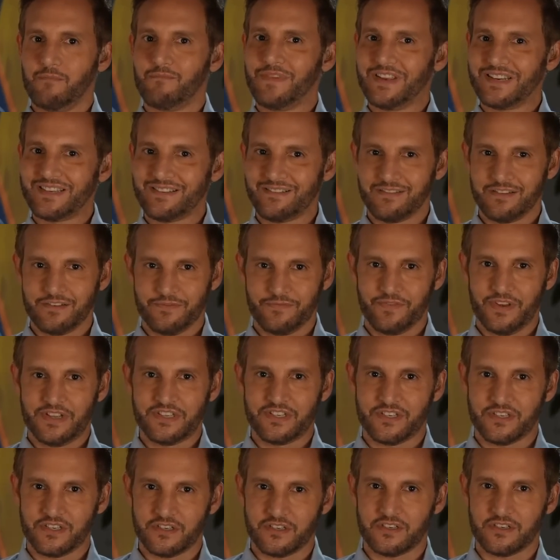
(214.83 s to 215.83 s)
Missile
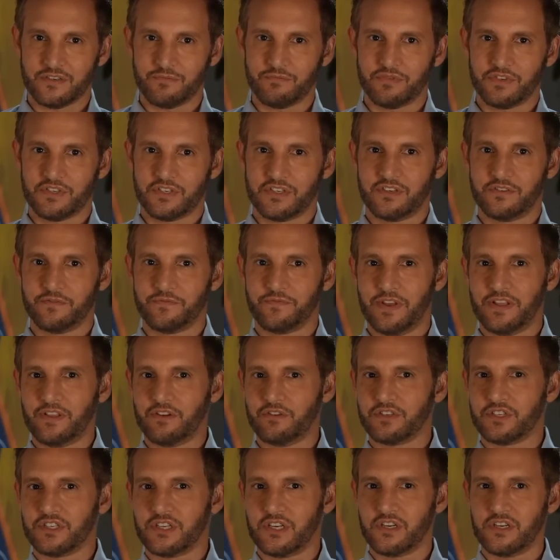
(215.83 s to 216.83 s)
defense systems to
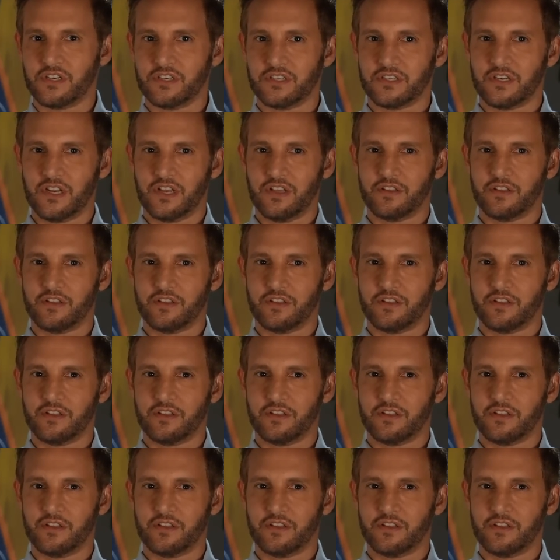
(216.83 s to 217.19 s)
defend their cities.